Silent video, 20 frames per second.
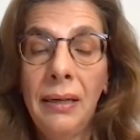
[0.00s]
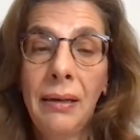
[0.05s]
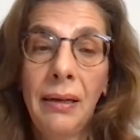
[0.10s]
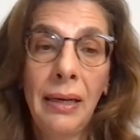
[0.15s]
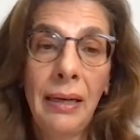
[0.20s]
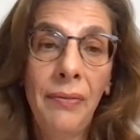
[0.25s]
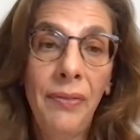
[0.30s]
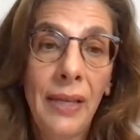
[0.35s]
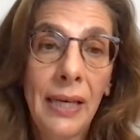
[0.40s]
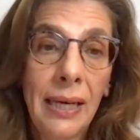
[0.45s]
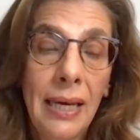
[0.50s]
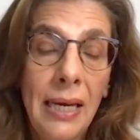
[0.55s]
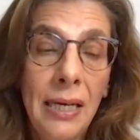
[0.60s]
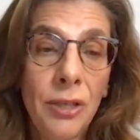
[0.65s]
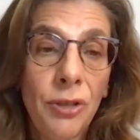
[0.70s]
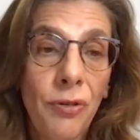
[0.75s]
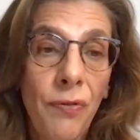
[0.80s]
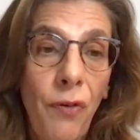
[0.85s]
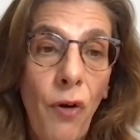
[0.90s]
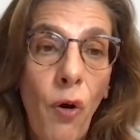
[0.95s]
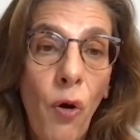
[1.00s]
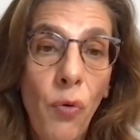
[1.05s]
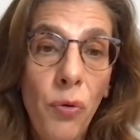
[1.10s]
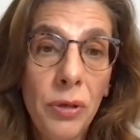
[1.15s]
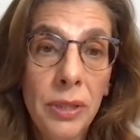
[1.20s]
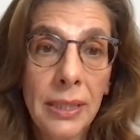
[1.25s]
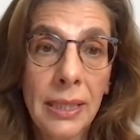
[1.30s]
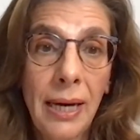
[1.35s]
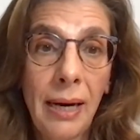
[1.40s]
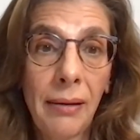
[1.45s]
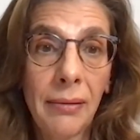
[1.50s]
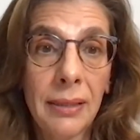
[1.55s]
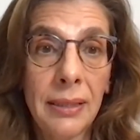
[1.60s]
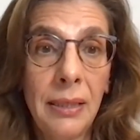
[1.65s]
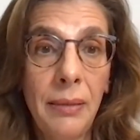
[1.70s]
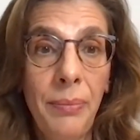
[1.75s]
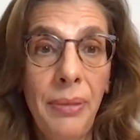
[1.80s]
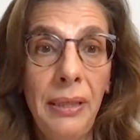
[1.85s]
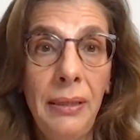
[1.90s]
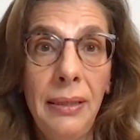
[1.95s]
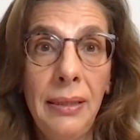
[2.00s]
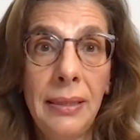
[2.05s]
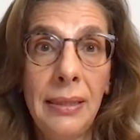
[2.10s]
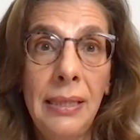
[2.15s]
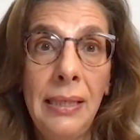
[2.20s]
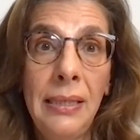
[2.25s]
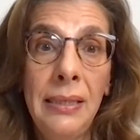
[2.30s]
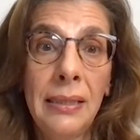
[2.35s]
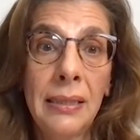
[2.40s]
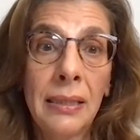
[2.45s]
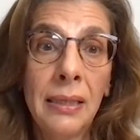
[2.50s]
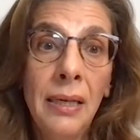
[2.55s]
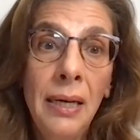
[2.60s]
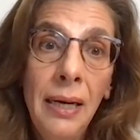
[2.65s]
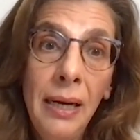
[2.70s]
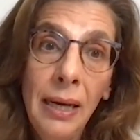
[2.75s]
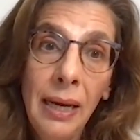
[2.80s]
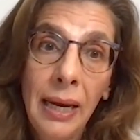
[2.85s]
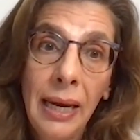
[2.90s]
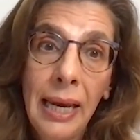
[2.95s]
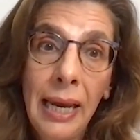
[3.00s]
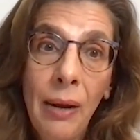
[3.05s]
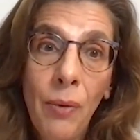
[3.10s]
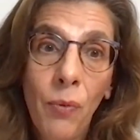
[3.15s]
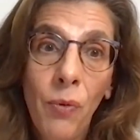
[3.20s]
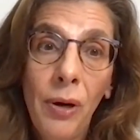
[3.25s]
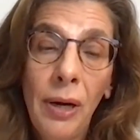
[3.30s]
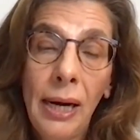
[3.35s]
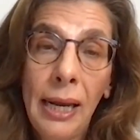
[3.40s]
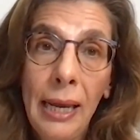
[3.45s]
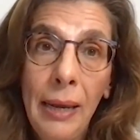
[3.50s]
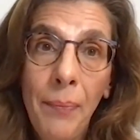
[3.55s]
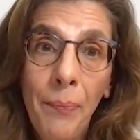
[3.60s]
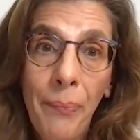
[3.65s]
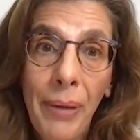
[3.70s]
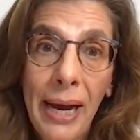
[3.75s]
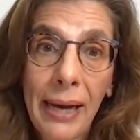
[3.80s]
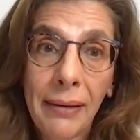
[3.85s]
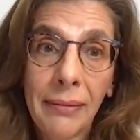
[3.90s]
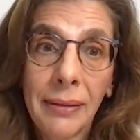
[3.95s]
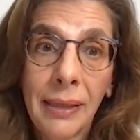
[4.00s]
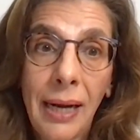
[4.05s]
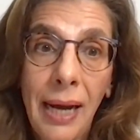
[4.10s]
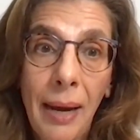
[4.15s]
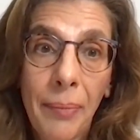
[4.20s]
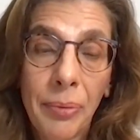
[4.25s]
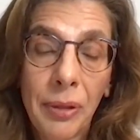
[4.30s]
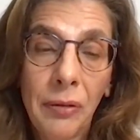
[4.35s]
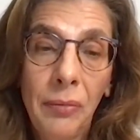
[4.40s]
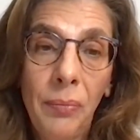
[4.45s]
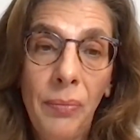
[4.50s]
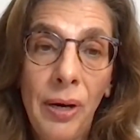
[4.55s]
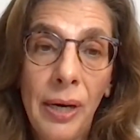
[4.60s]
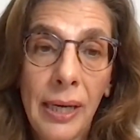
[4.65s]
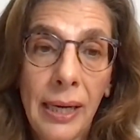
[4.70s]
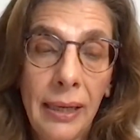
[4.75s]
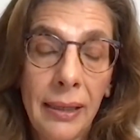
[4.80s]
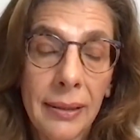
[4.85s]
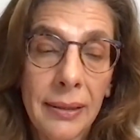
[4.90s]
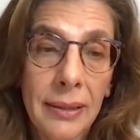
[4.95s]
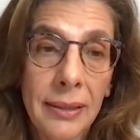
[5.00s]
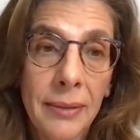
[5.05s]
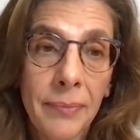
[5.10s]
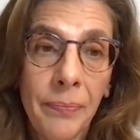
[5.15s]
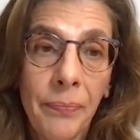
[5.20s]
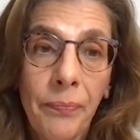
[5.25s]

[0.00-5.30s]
In the case of wholesale CBDCs, it will impact capital markets.